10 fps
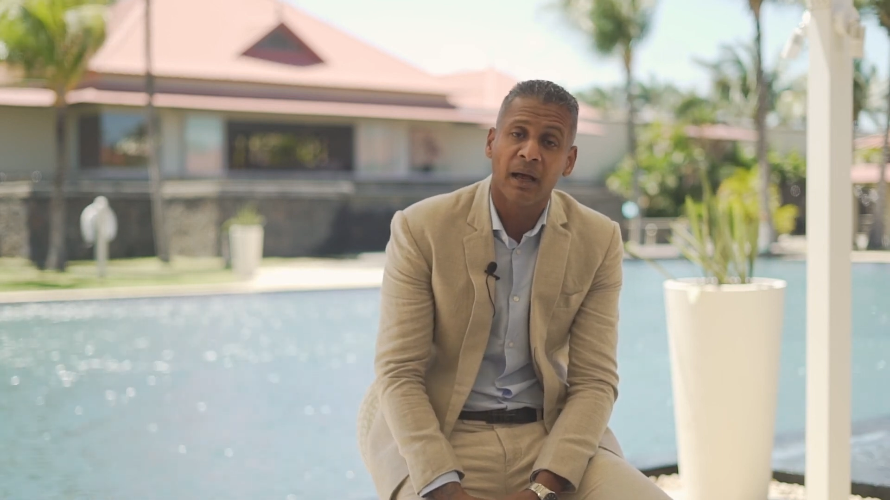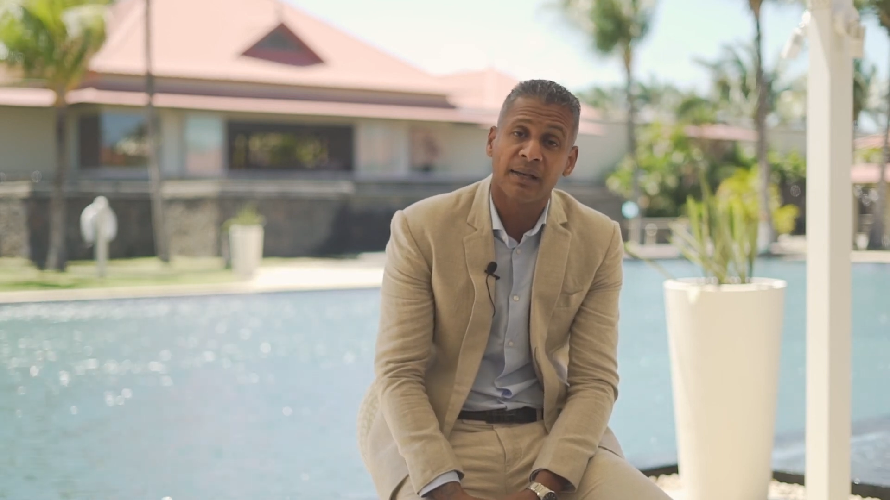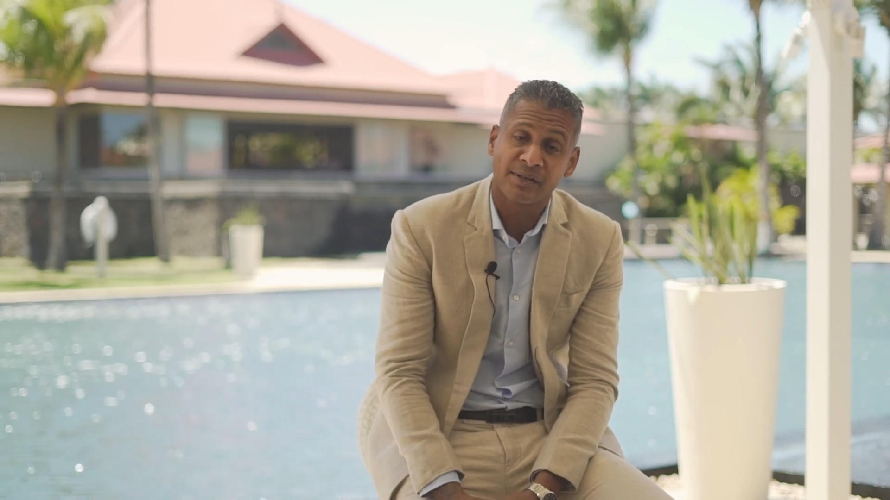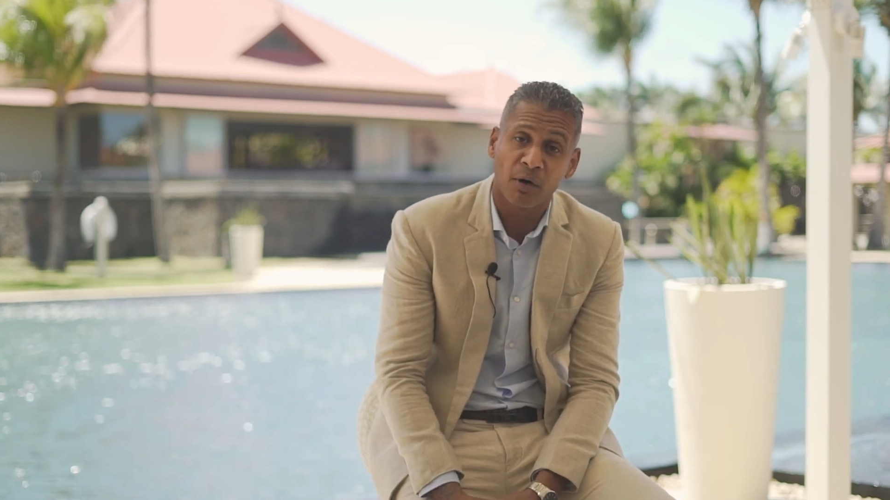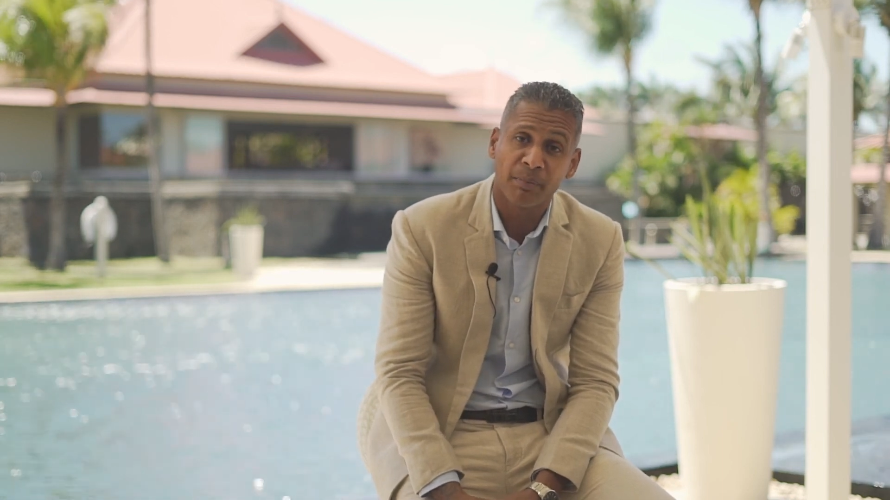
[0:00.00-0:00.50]

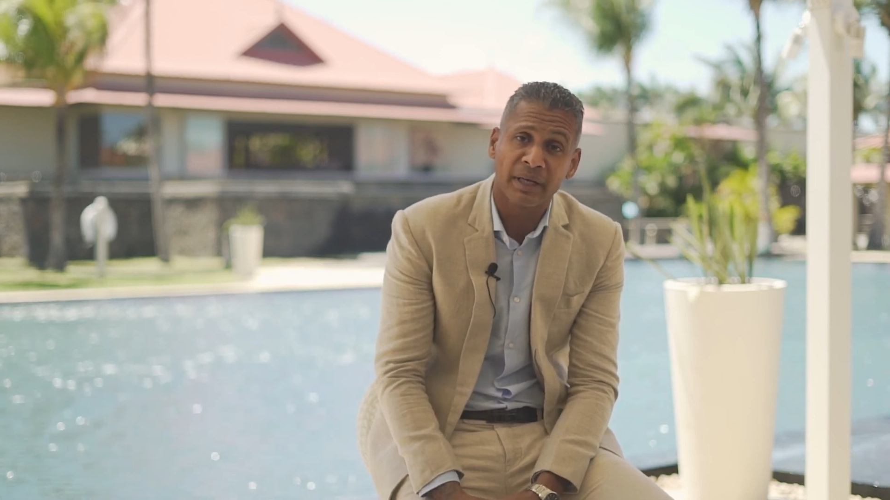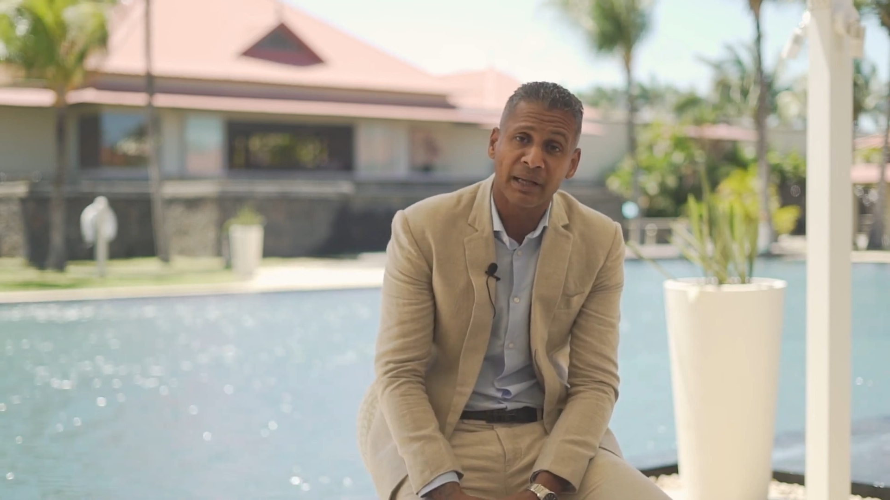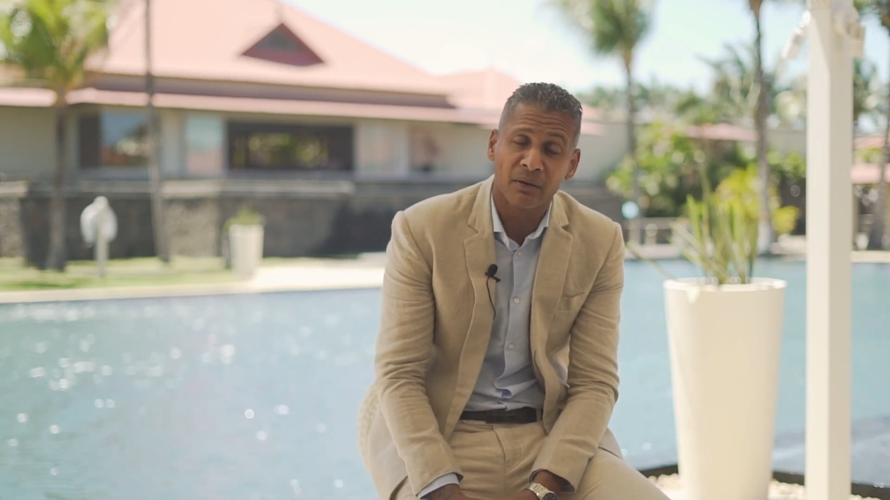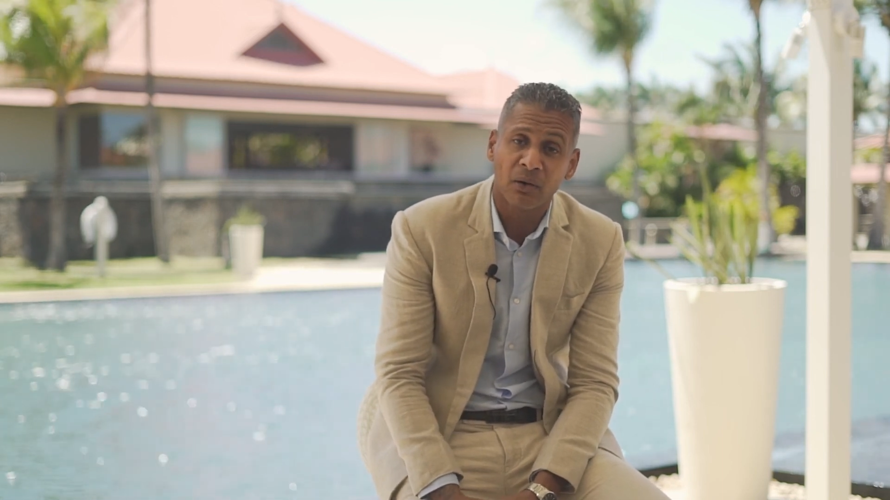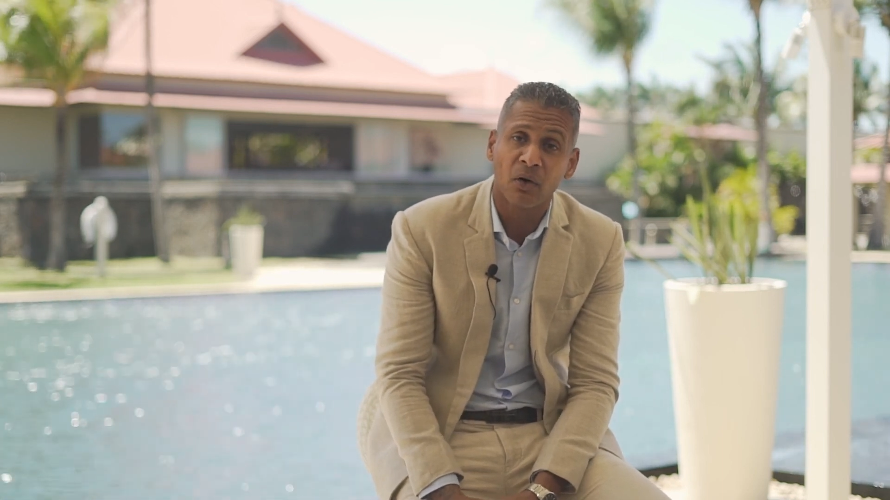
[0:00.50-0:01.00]
stopping
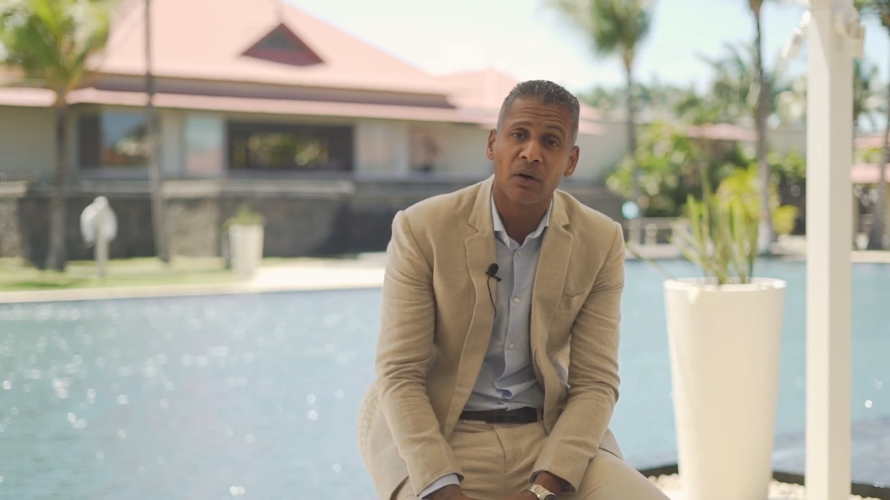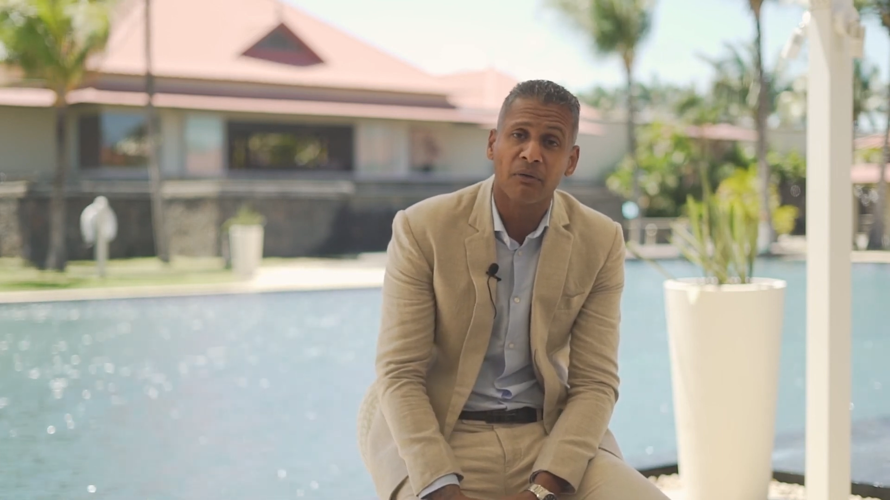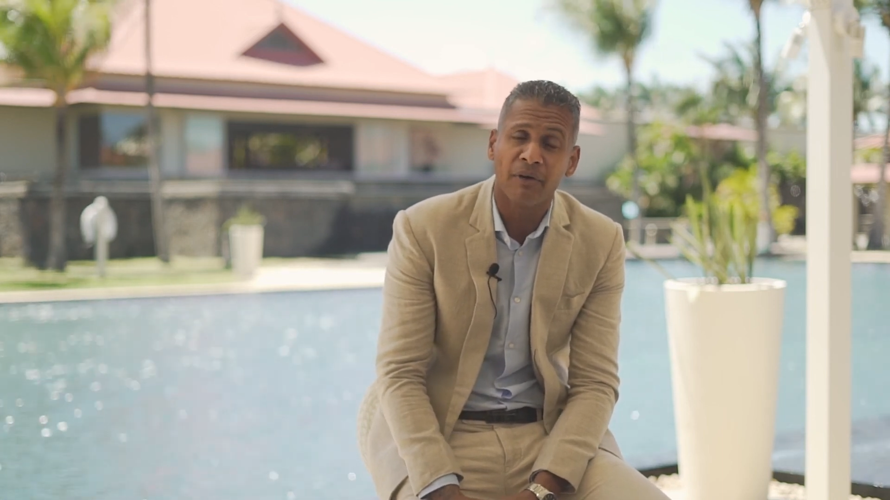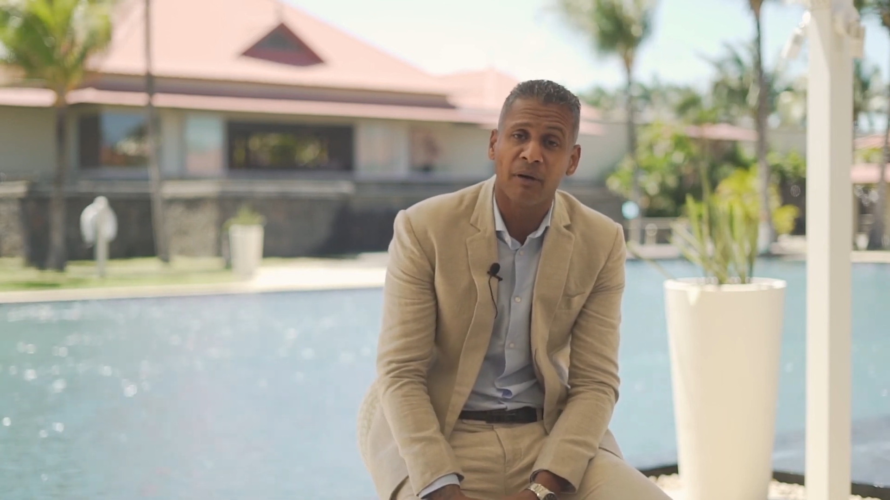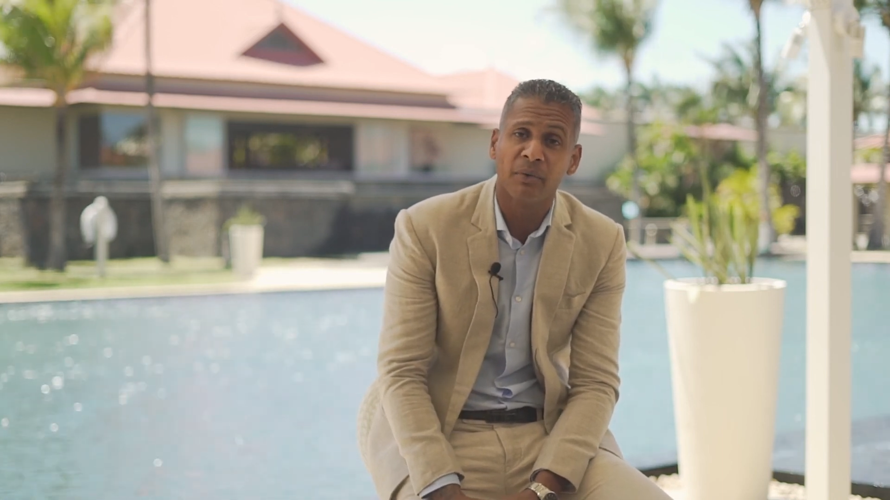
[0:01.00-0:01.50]
at the local
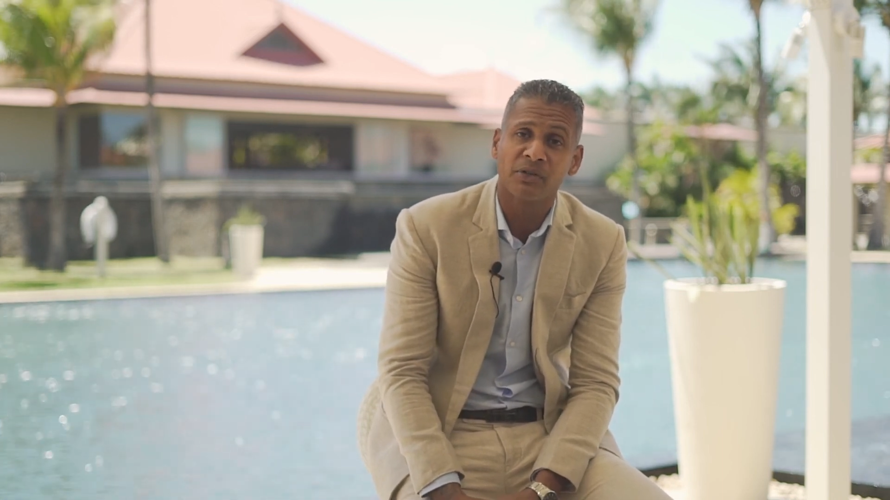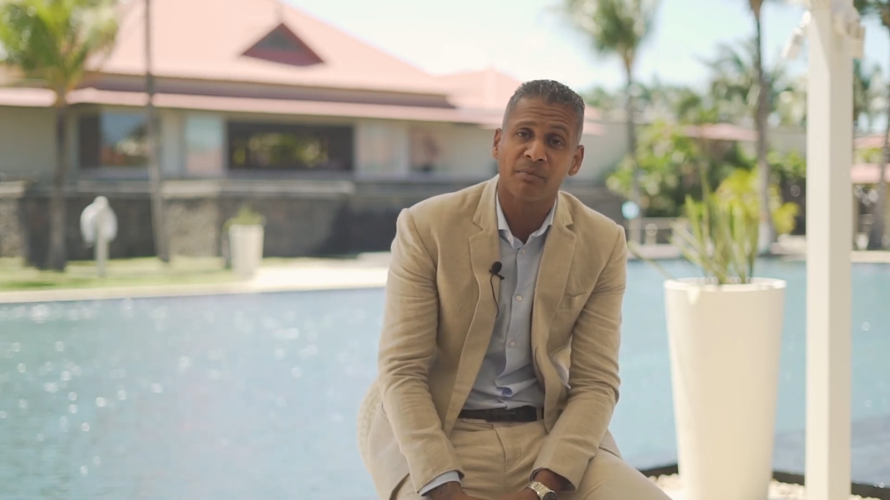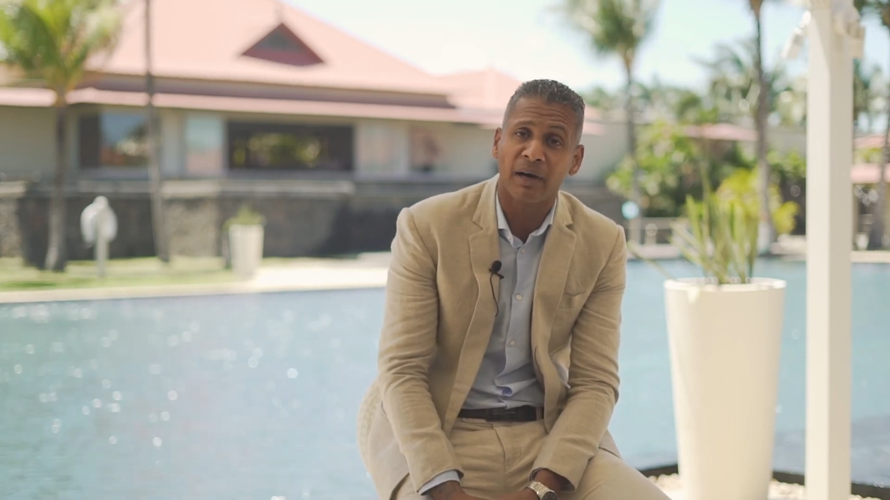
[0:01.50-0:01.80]
farmers